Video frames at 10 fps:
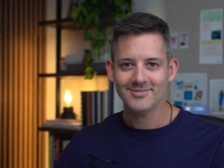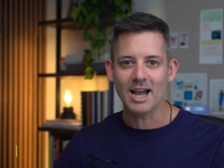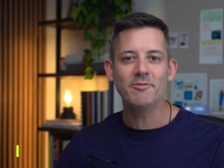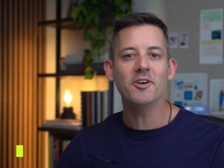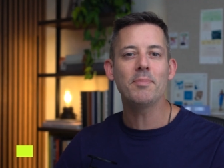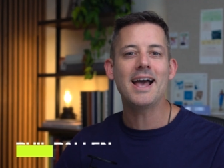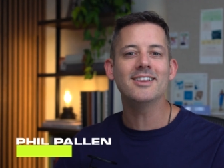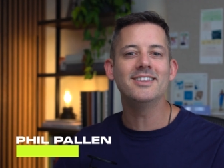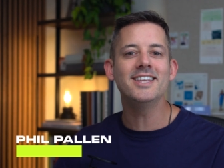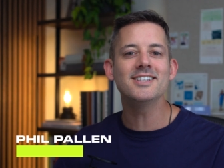I'm Phil
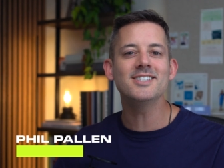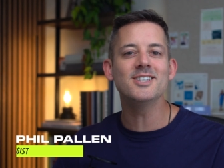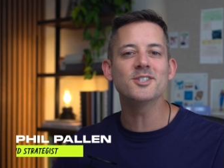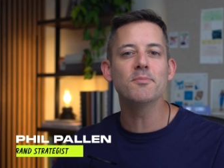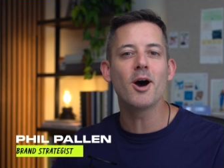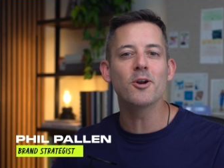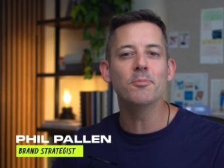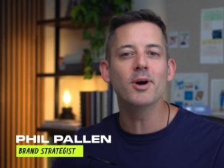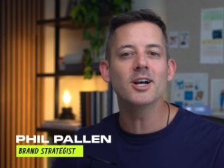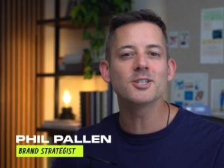Palin, this is The
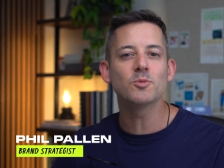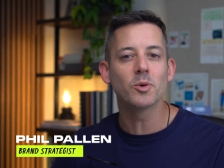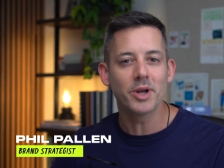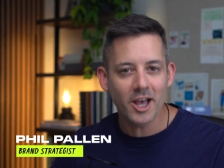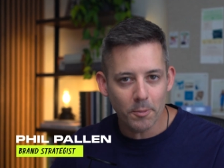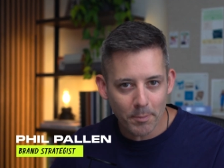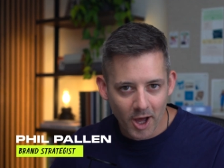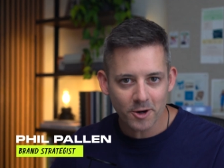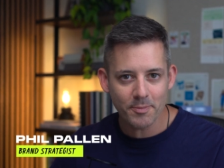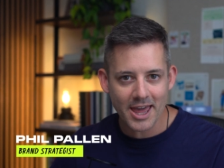Modern Boss, where we help
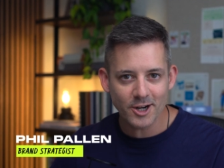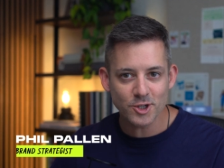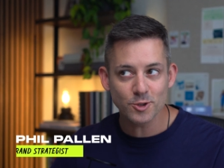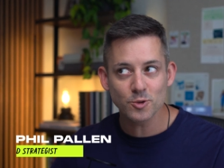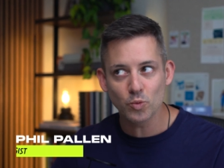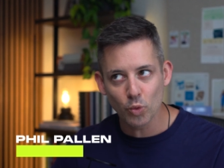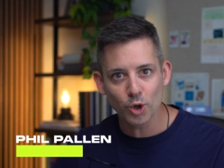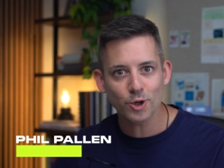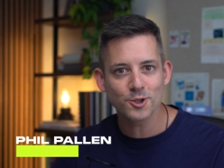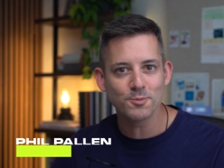modern managers
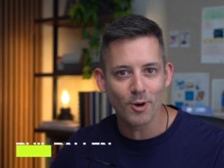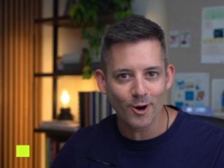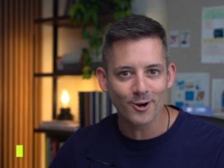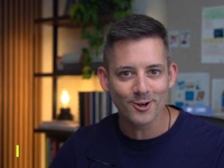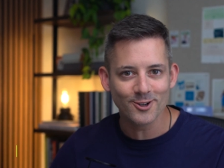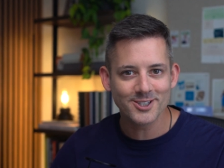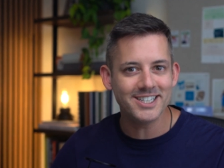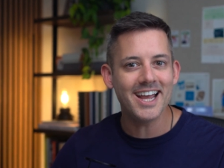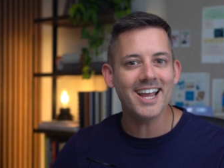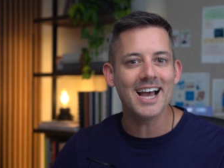work smarter.
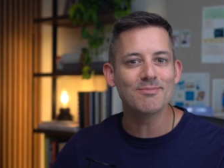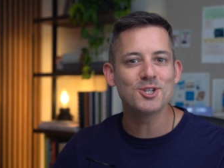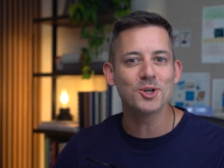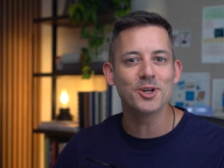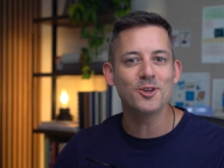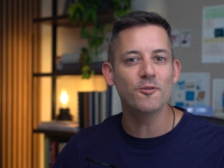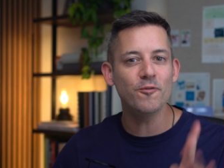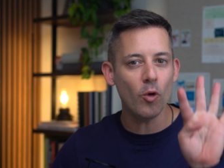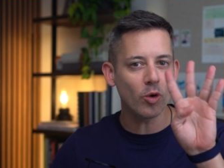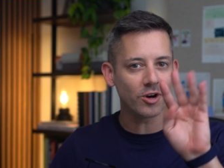Today, I'm showing you
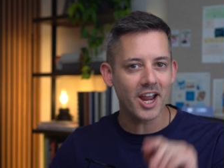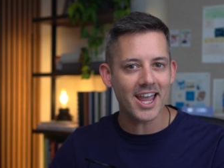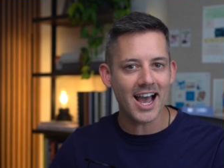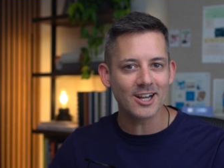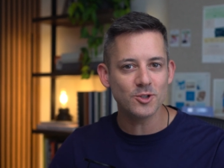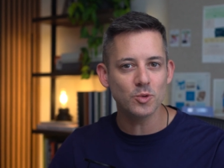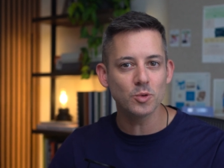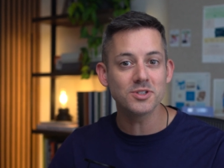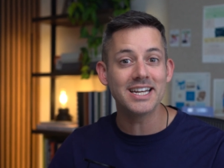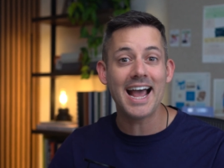four A I
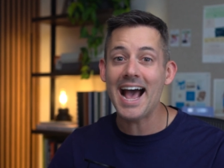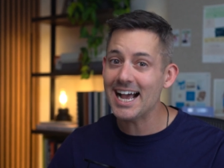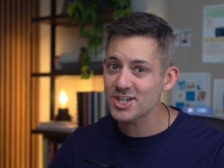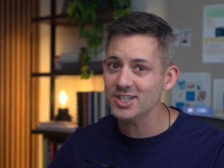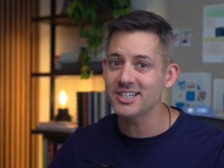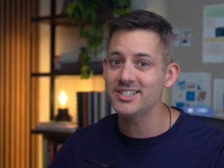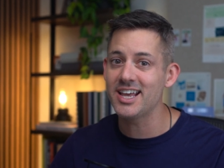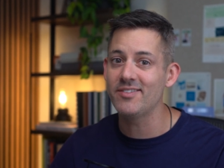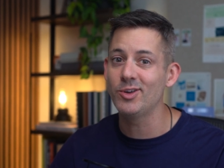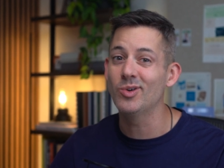tools that actually
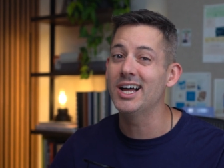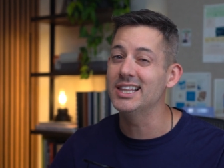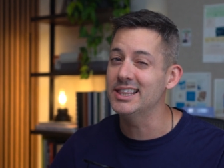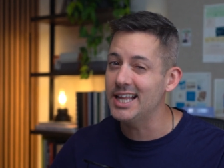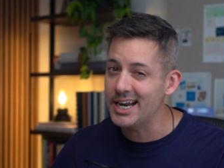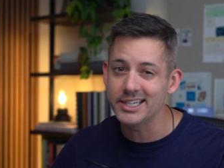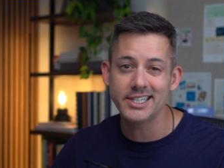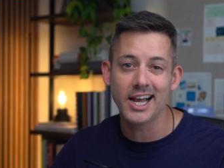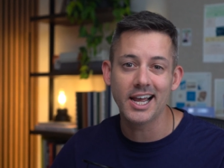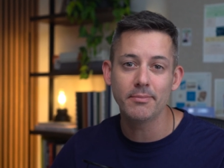save you a lot of
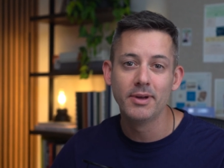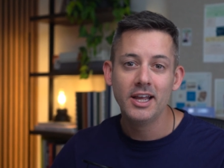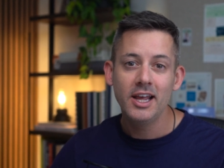time.